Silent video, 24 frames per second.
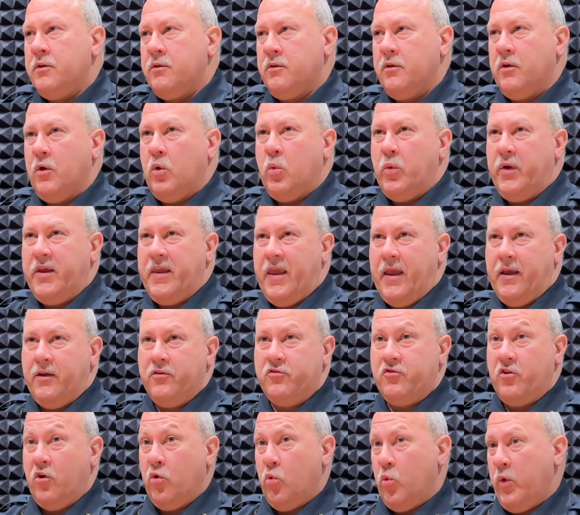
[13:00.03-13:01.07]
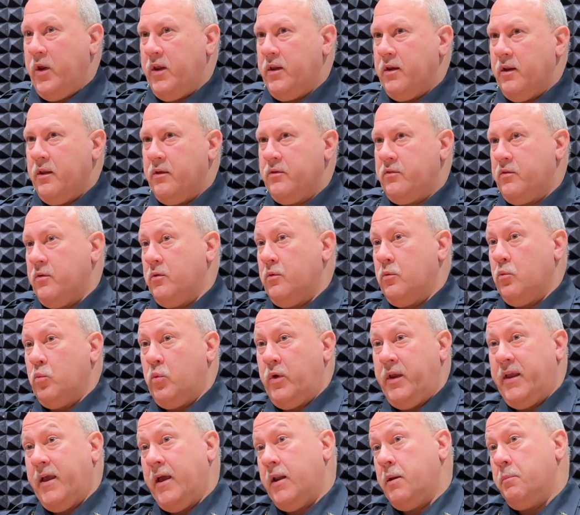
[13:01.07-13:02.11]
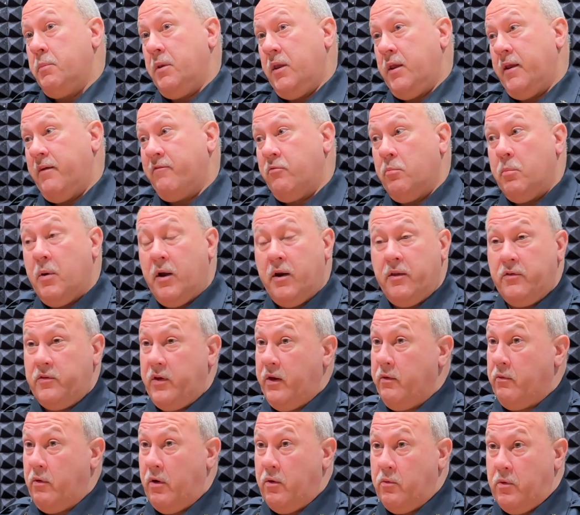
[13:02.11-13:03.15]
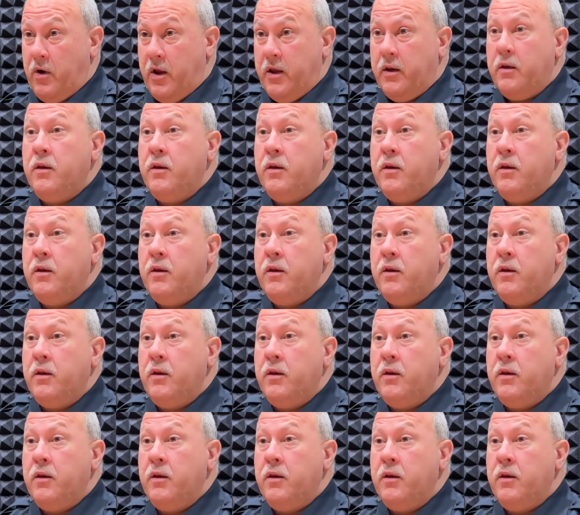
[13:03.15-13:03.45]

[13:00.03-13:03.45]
we can't show weakness and we got to be everybody's hero, right?